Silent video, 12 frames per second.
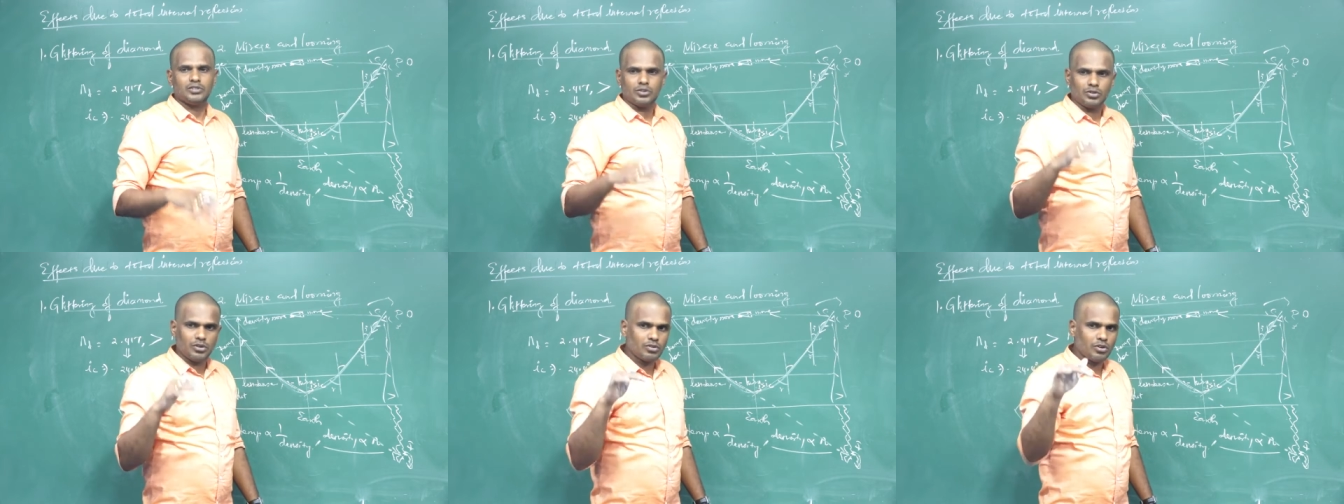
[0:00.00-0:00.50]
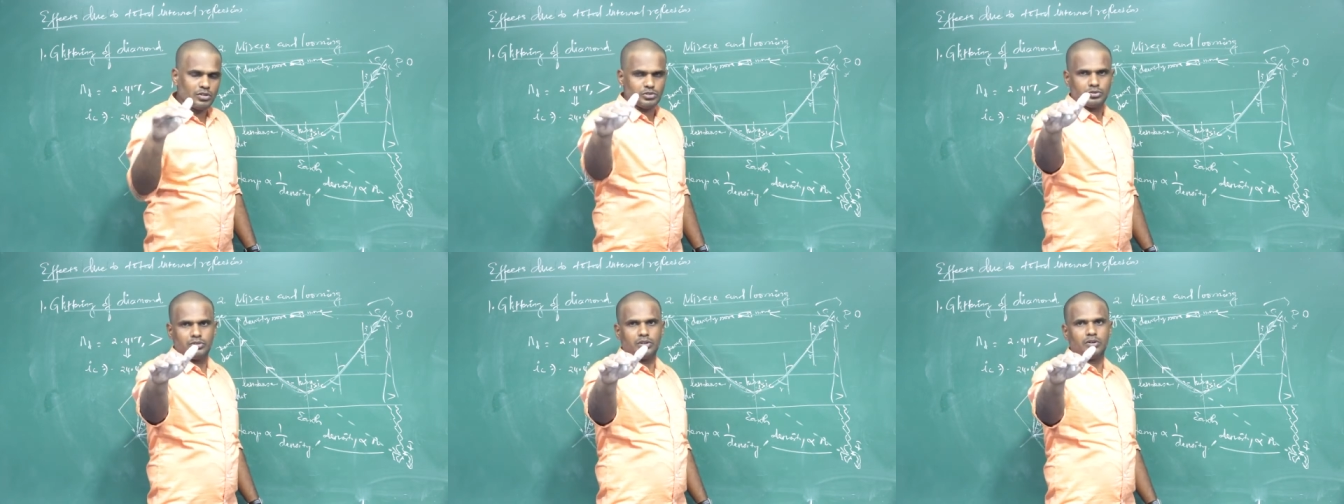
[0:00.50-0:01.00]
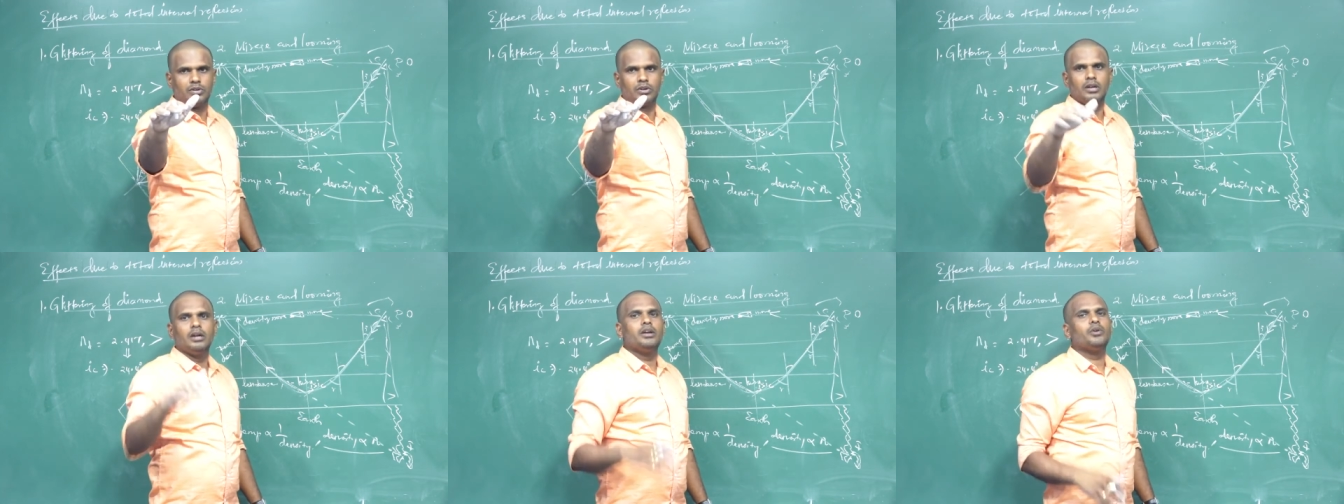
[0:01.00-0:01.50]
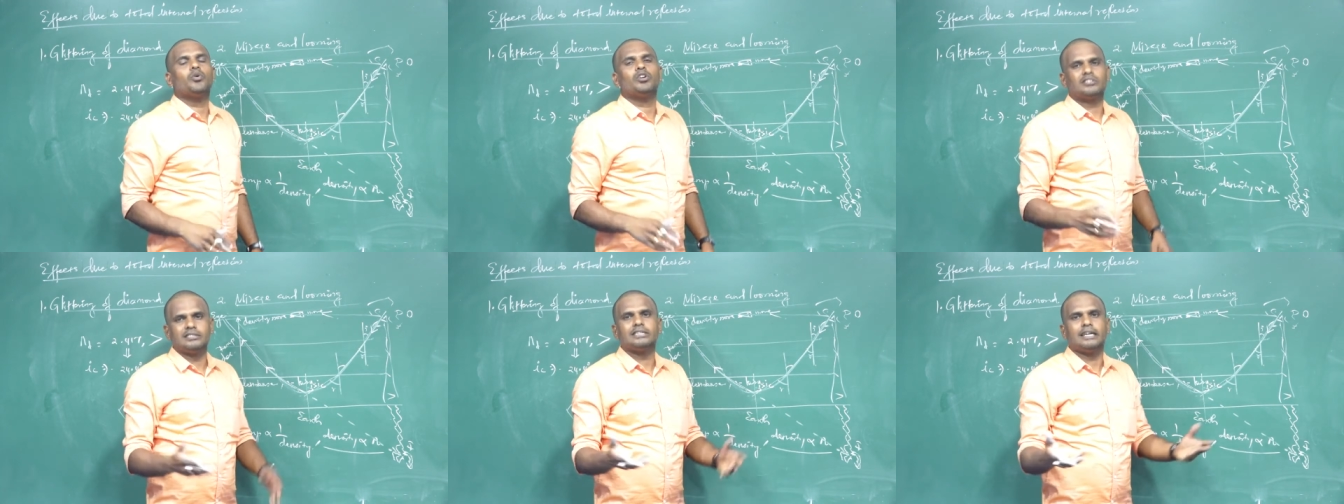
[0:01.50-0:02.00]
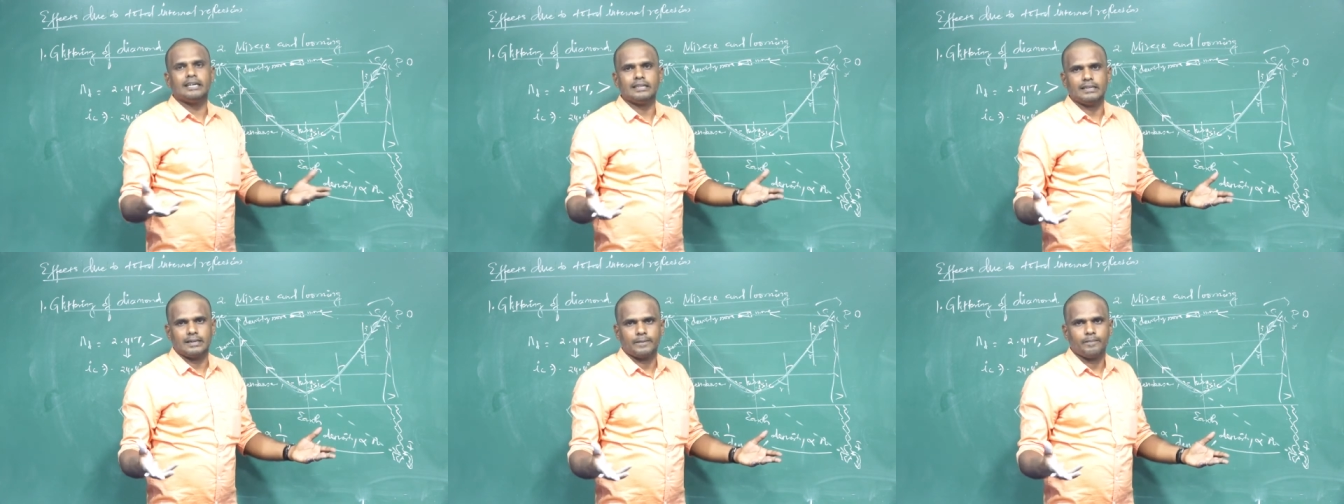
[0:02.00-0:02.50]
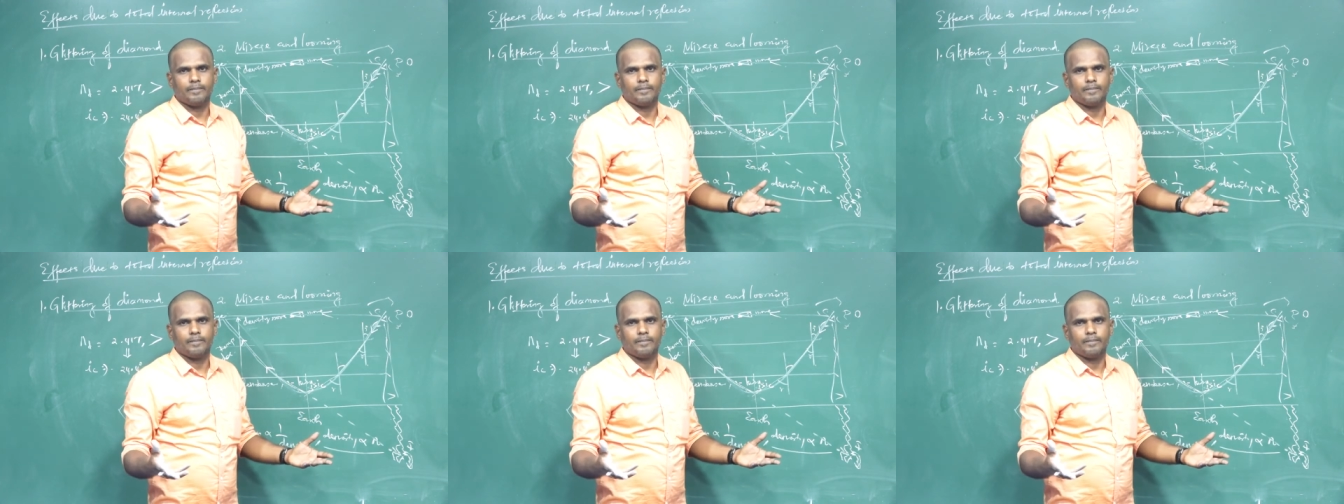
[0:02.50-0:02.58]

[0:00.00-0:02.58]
you go close to the road, you won't see anything.